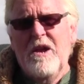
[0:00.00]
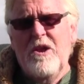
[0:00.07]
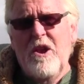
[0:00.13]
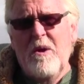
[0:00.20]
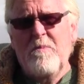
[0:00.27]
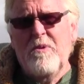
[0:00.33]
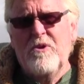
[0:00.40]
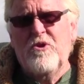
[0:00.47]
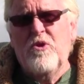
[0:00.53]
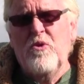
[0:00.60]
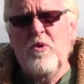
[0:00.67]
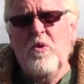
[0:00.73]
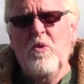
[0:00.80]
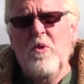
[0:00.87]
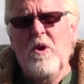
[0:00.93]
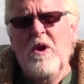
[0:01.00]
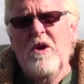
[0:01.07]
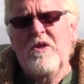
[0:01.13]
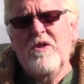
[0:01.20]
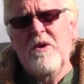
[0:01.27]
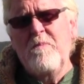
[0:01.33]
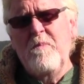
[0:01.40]
Number two,
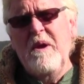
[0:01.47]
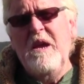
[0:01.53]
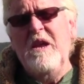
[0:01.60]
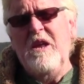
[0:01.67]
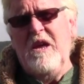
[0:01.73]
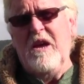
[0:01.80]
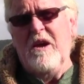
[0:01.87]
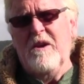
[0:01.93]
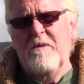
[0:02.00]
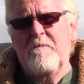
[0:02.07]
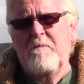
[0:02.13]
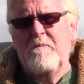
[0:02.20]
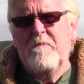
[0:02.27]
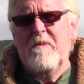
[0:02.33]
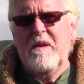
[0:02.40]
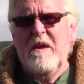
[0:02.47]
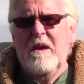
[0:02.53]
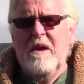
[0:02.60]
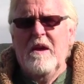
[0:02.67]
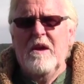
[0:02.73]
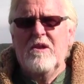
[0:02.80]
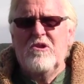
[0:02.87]
the media,
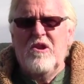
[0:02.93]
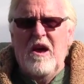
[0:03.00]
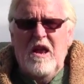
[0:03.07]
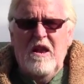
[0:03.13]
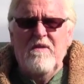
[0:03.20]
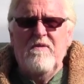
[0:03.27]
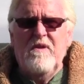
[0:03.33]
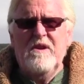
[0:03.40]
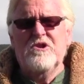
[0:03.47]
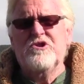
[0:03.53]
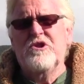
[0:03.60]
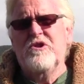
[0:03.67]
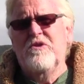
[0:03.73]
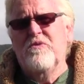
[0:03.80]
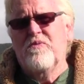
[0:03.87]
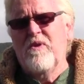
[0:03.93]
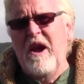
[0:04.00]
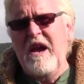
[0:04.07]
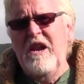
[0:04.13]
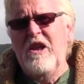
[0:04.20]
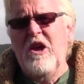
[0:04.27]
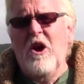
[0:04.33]
television,
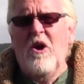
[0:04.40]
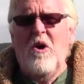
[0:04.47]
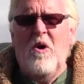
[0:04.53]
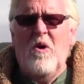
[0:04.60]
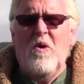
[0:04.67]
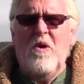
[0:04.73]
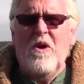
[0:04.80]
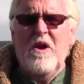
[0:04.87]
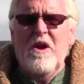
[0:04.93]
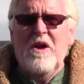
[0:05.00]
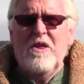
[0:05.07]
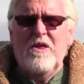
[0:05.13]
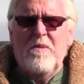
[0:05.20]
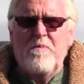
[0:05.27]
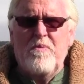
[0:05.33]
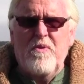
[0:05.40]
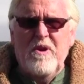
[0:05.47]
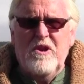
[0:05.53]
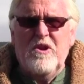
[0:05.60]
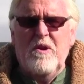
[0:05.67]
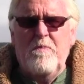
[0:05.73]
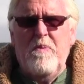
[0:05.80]
radio, the
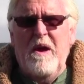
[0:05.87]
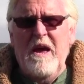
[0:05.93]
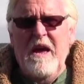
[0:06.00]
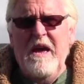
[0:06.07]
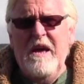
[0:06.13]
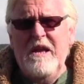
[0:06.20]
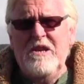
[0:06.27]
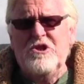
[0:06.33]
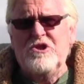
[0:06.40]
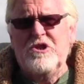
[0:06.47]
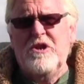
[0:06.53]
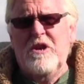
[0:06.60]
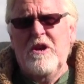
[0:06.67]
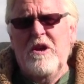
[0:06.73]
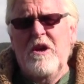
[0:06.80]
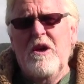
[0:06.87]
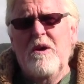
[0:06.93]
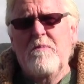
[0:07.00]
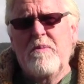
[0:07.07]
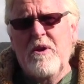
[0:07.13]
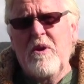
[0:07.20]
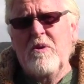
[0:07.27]
printed page,
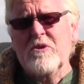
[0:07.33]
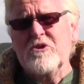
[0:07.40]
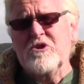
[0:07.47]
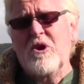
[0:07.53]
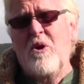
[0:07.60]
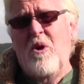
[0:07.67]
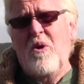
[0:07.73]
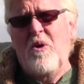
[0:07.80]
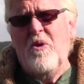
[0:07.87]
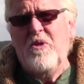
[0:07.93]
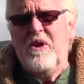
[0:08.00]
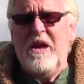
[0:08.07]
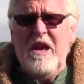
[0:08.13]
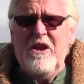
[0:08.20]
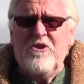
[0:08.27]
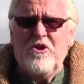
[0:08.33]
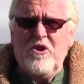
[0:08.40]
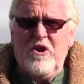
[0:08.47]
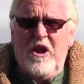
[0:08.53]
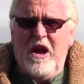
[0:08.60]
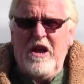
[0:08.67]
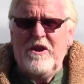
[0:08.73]
but also the
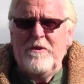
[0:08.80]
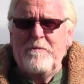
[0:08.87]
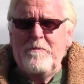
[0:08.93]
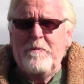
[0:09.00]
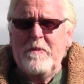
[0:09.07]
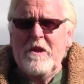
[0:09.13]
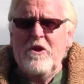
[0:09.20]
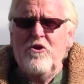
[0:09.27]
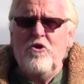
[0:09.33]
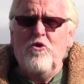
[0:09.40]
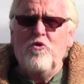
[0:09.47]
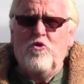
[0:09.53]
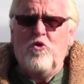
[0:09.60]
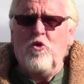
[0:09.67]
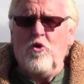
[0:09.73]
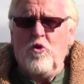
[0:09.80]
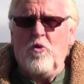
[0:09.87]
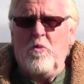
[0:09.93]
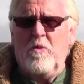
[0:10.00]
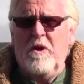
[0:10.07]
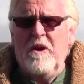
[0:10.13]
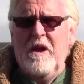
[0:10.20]
internet,
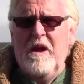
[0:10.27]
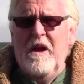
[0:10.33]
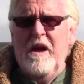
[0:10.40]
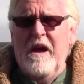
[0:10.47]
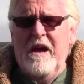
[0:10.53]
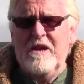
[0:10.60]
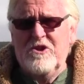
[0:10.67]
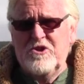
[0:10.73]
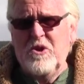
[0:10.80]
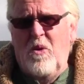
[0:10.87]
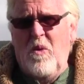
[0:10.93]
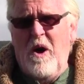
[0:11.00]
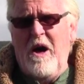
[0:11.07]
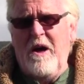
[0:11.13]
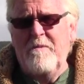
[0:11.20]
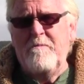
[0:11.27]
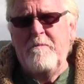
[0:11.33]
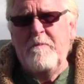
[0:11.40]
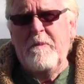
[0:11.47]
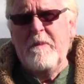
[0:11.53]
YouTube, and so on.